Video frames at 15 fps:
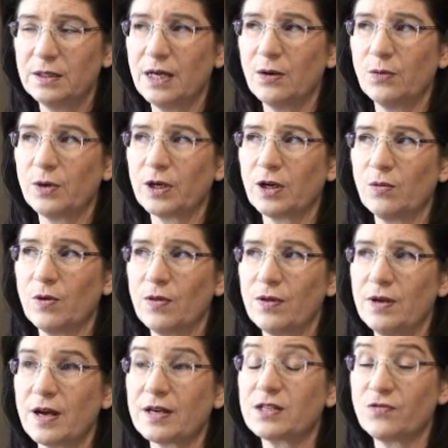now working with
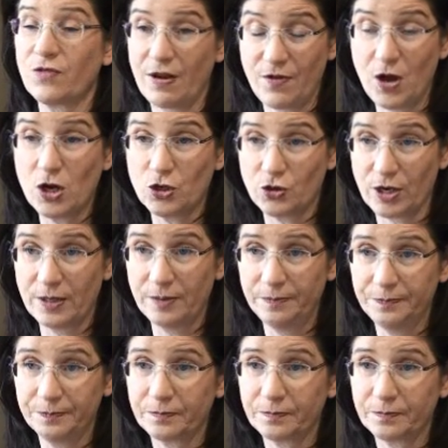the next 500,